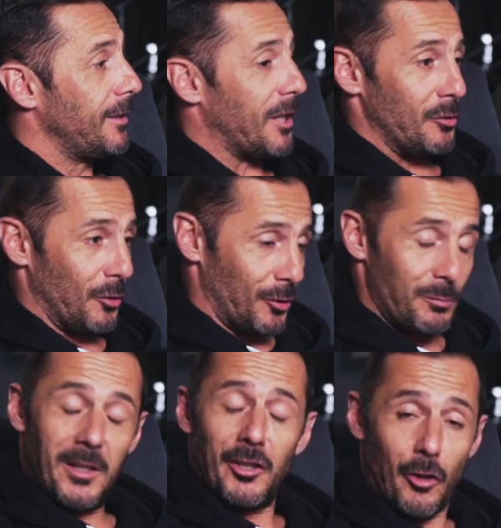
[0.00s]
Then you
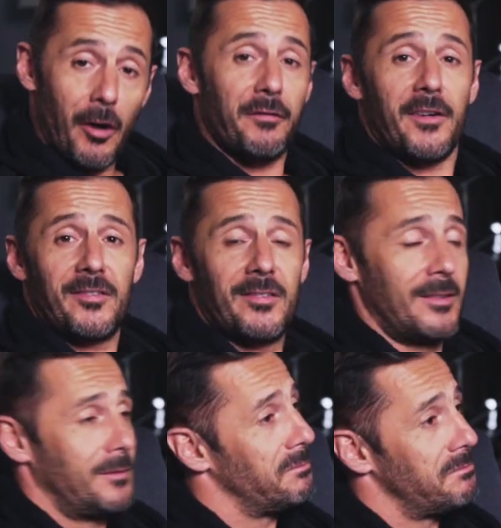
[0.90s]
could be in your office
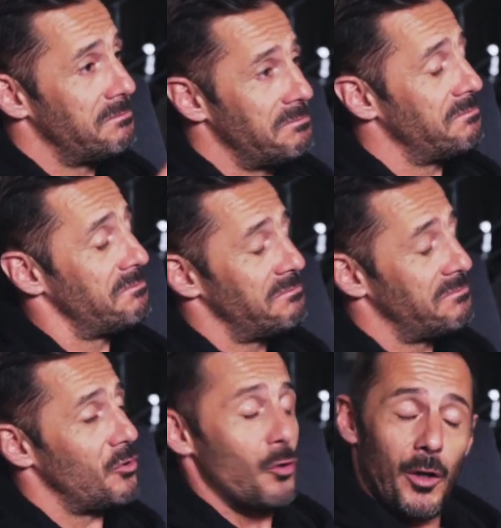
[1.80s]

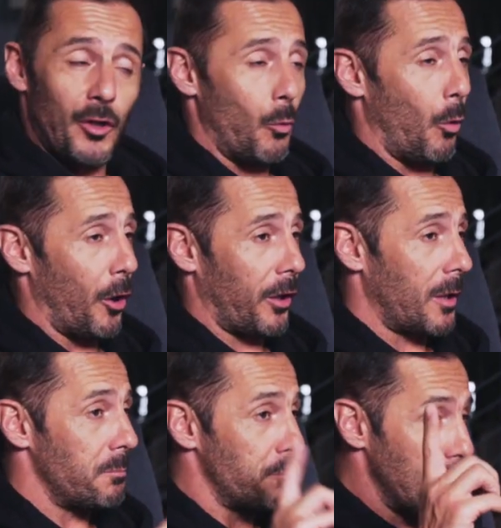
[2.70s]
doing your work,
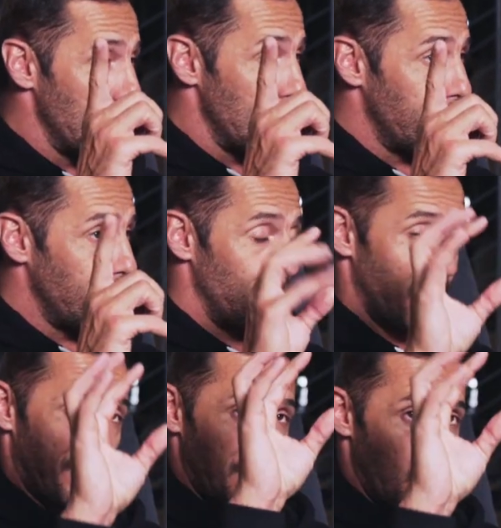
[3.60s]
and boom, you
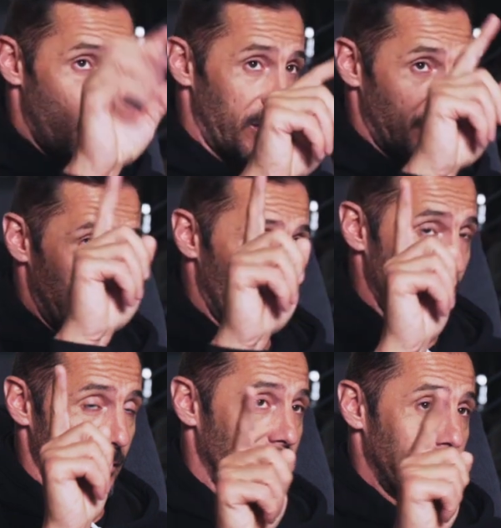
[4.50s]
will see a window.